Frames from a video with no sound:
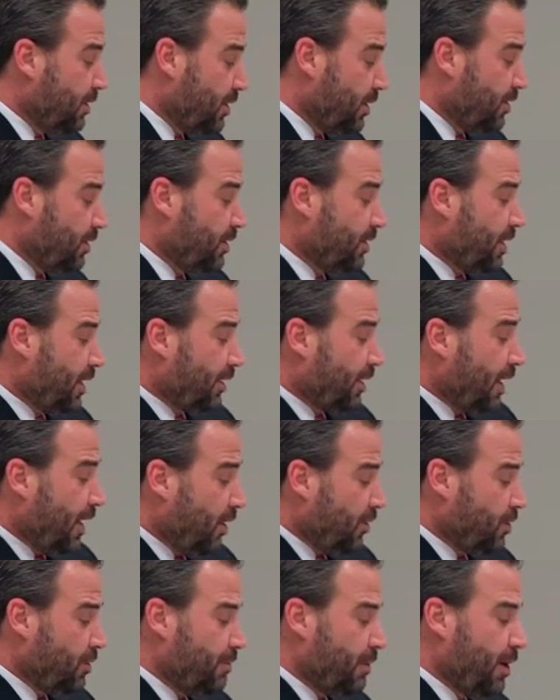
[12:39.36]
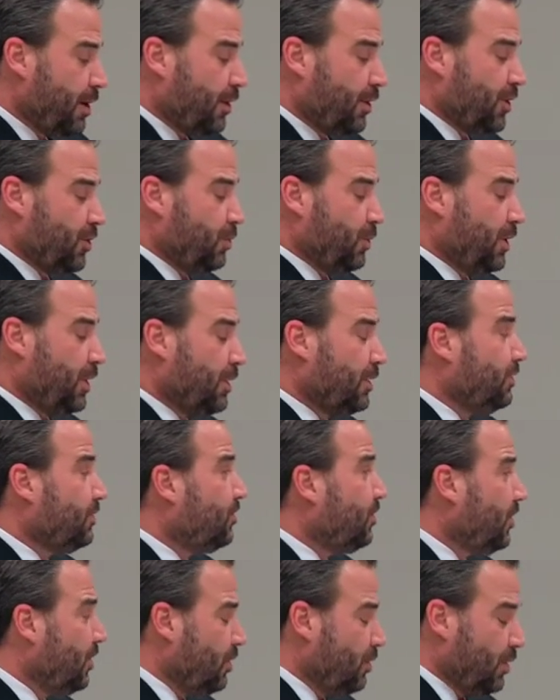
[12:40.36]
Business and Technology Park as we
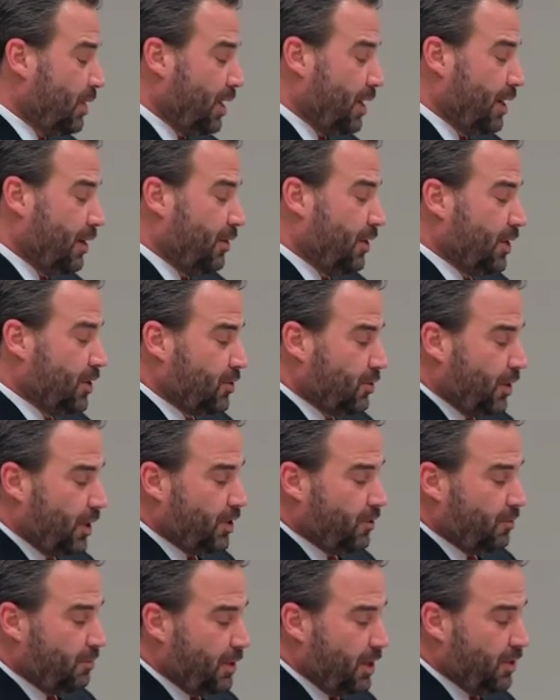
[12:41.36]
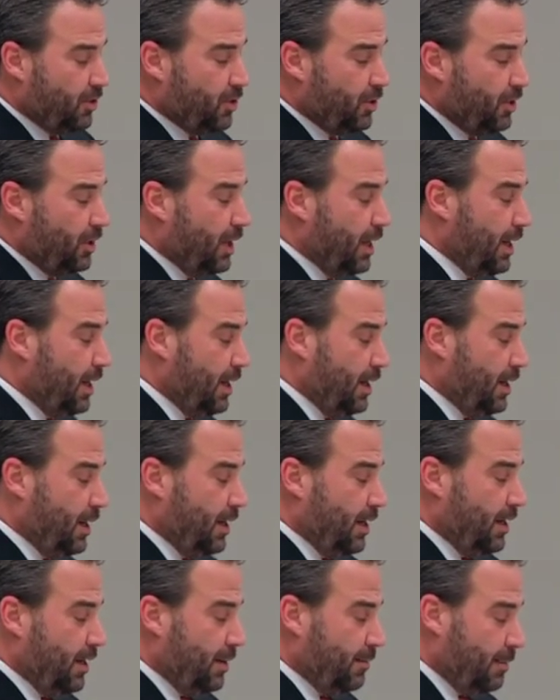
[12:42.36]
continue that area's transformation
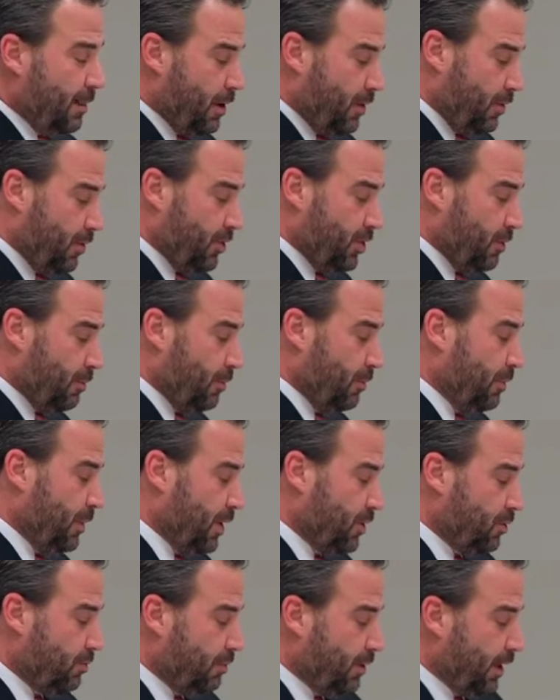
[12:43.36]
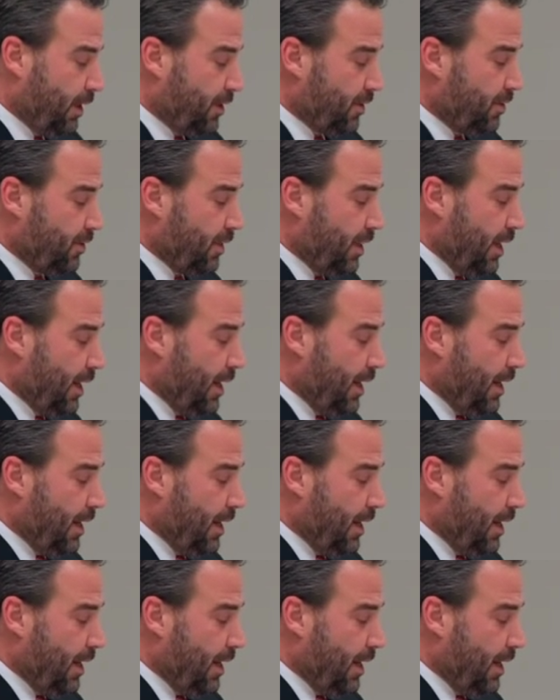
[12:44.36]
in partnership with Metroplex.